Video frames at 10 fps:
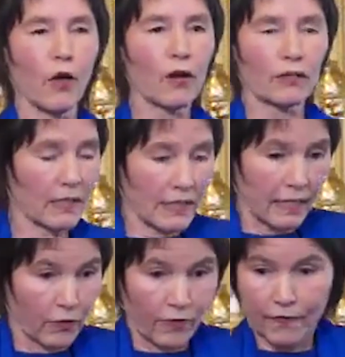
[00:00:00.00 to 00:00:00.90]
on because they
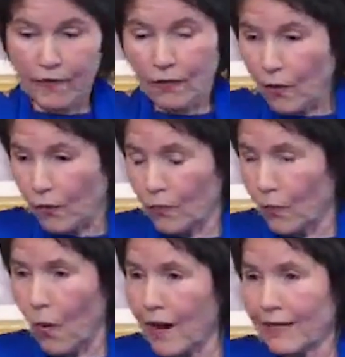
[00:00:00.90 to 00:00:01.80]
couldn't figure out
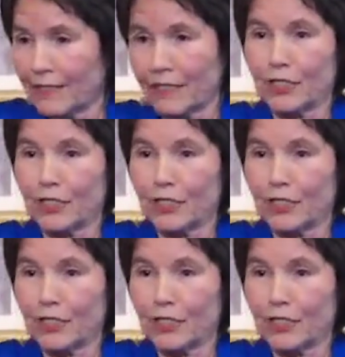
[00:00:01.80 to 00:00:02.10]
why it had